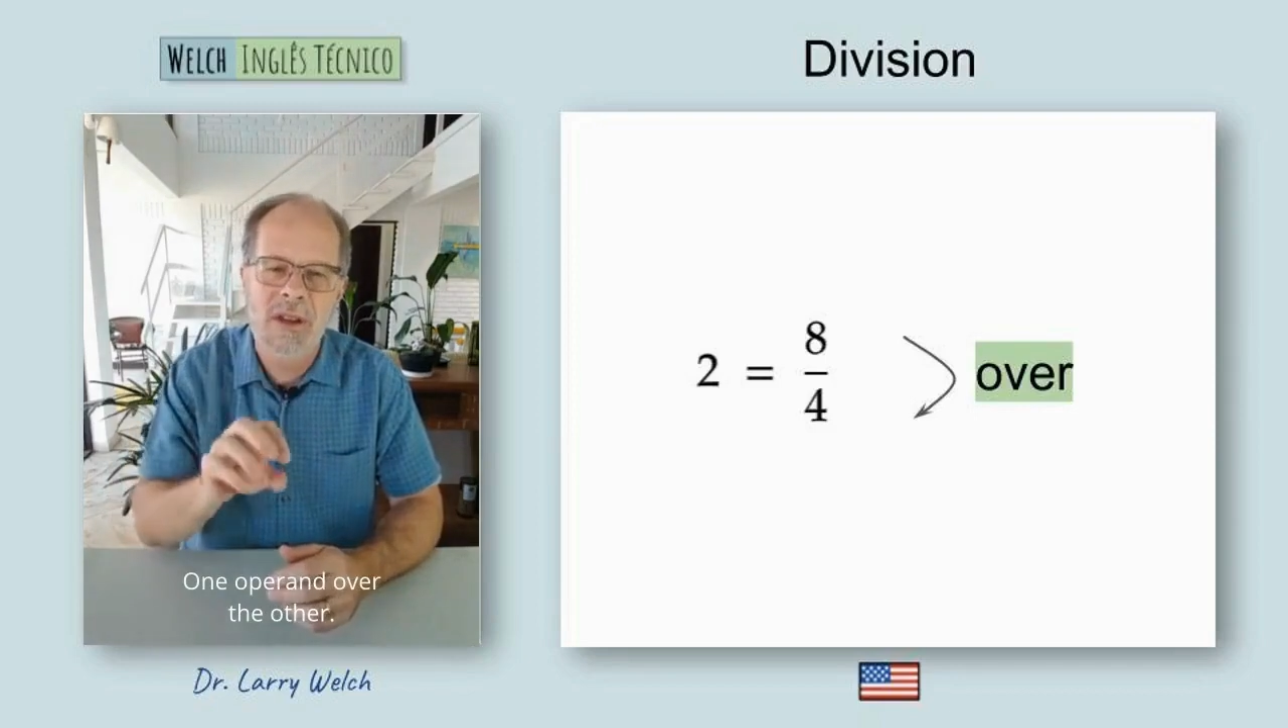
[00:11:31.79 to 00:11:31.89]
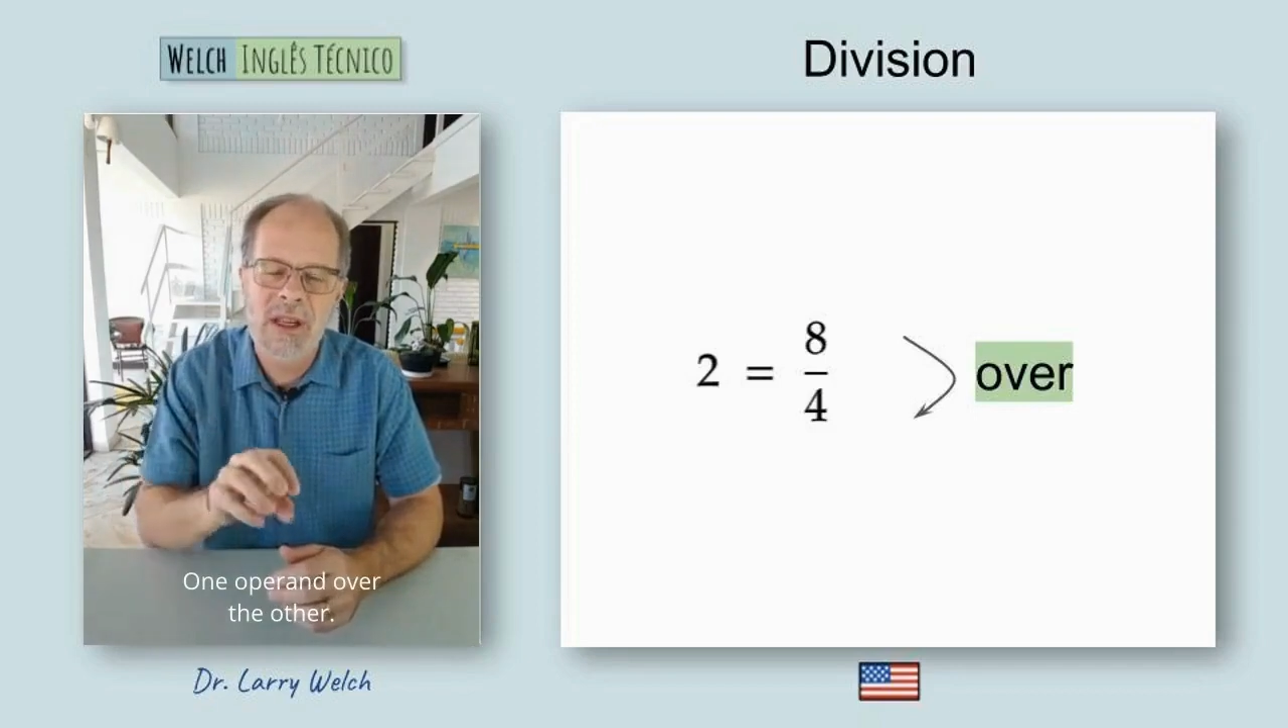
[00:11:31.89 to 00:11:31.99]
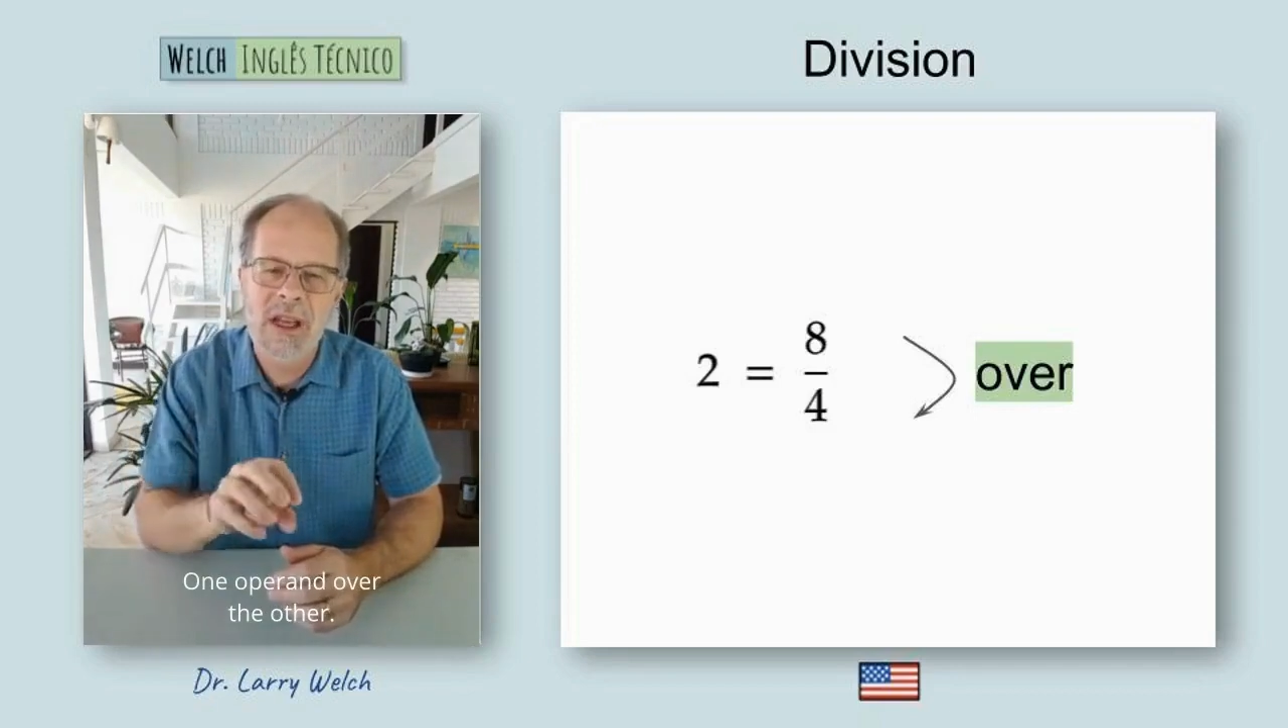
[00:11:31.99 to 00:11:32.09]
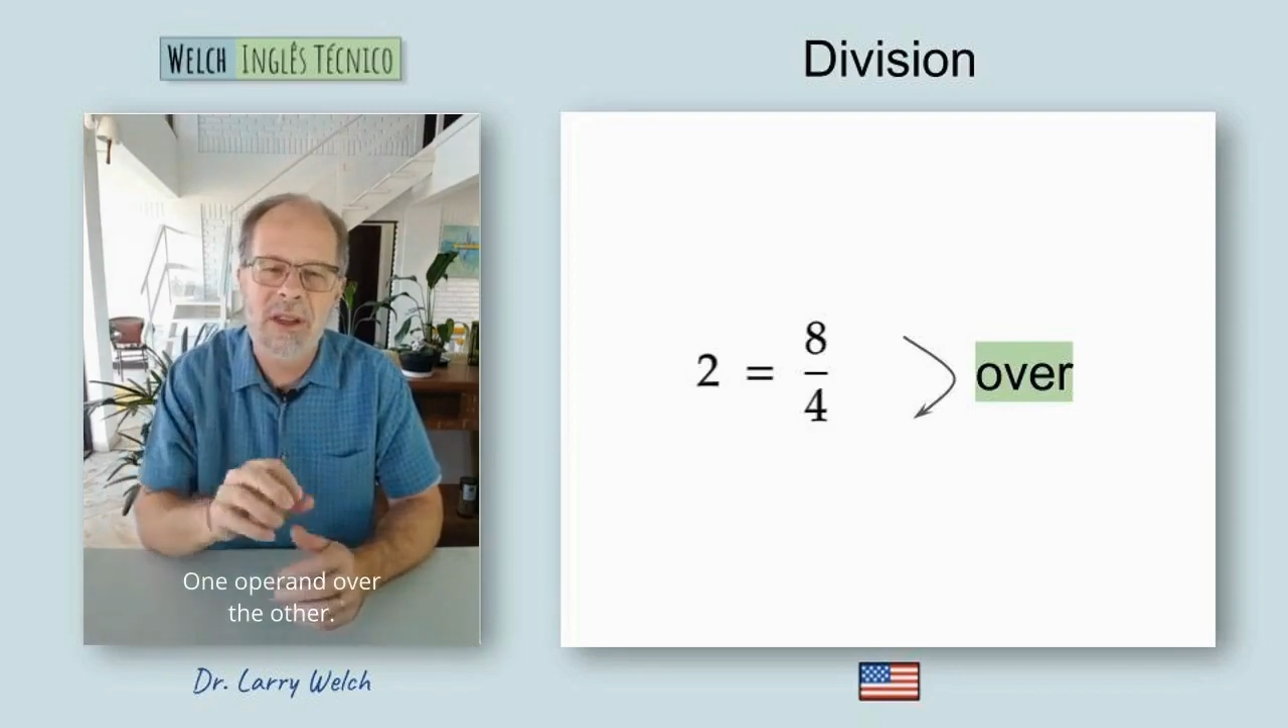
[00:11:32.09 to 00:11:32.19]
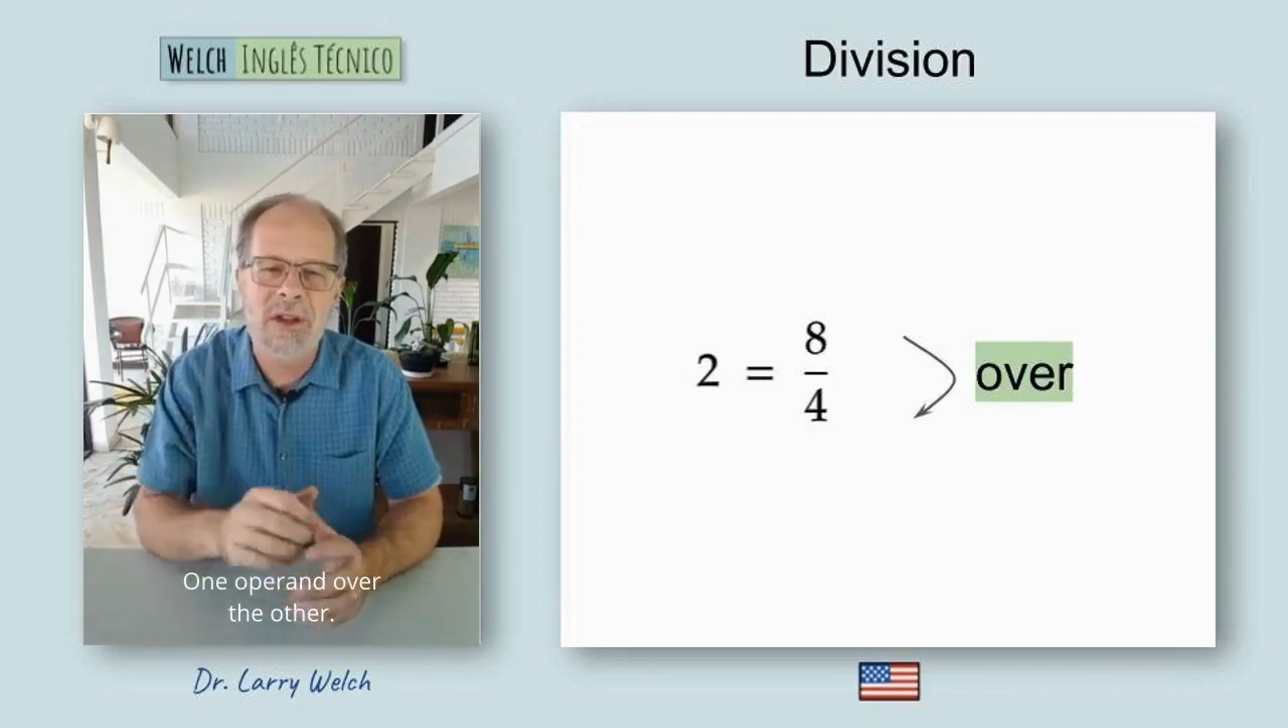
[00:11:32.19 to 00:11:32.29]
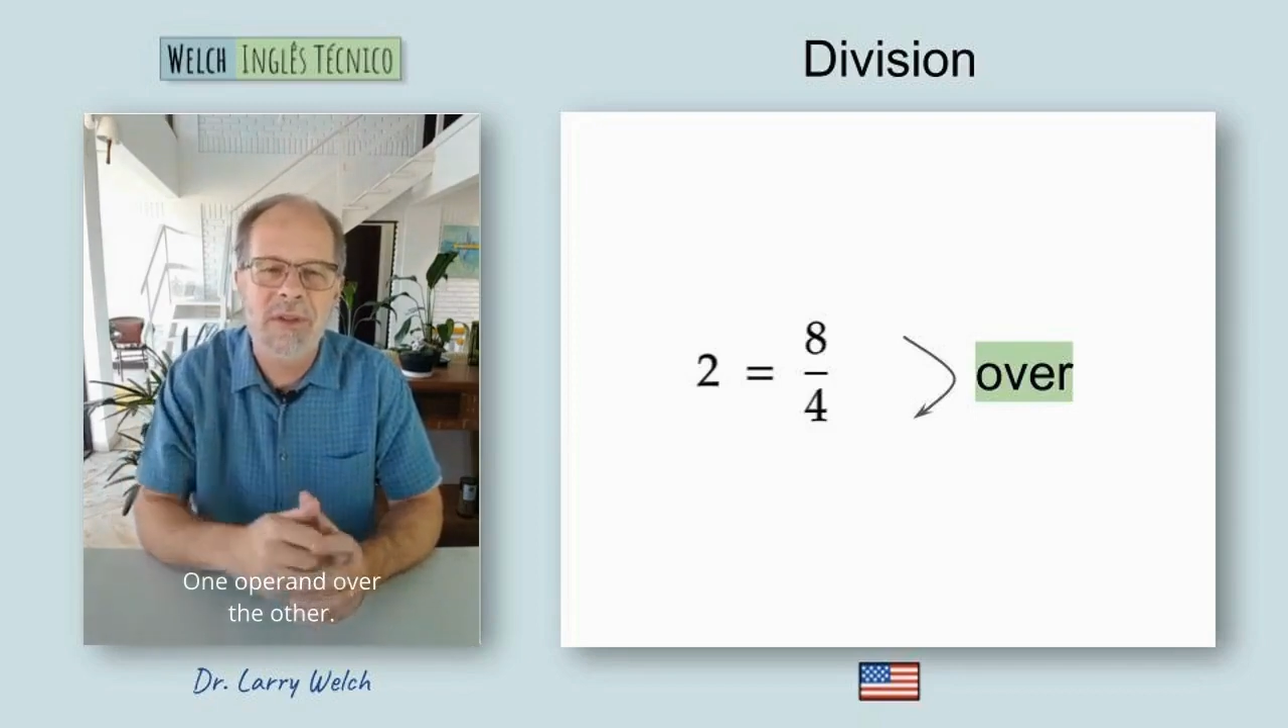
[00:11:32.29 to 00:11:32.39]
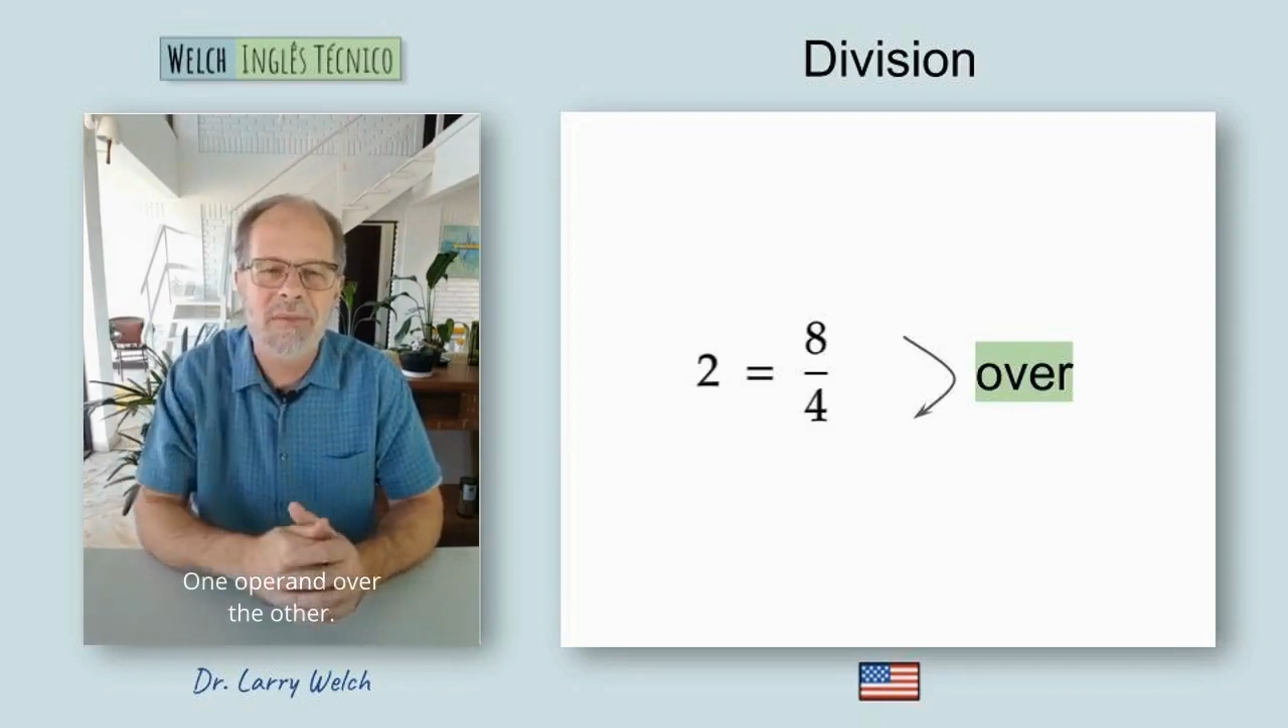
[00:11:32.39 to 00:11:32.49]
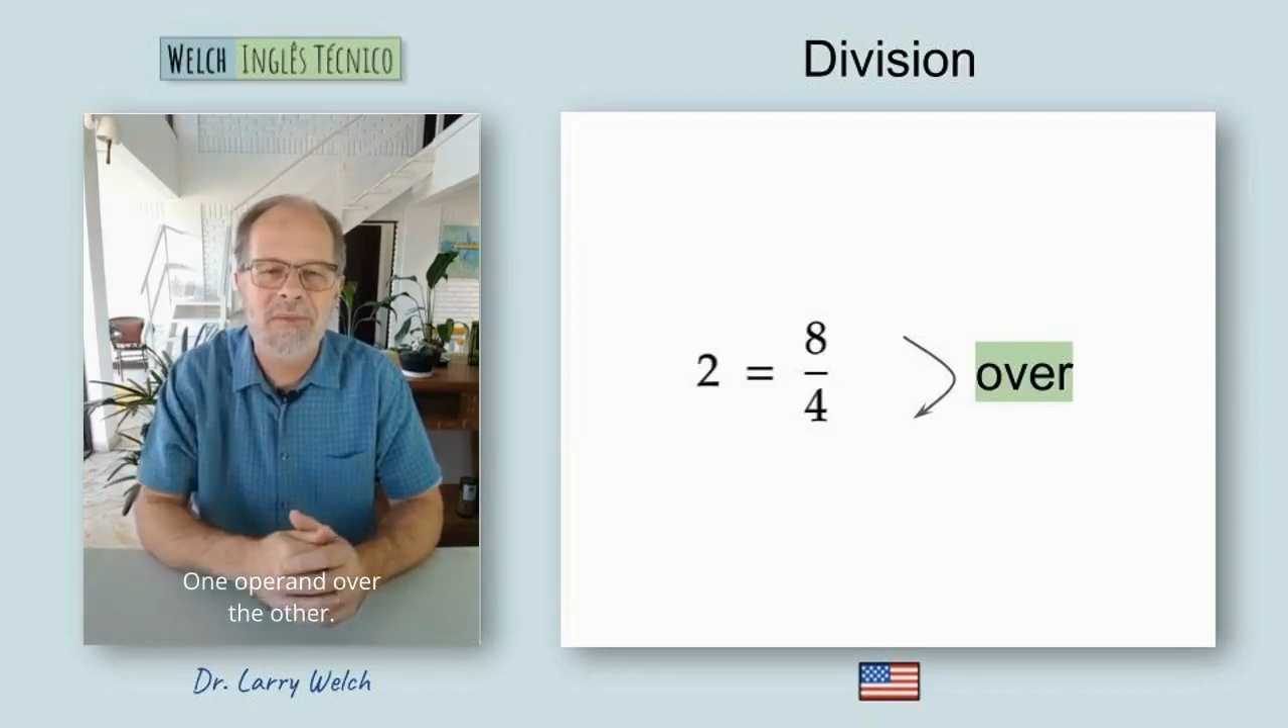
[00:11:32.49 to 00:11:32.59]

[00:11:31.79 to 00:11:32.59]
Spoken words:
the other.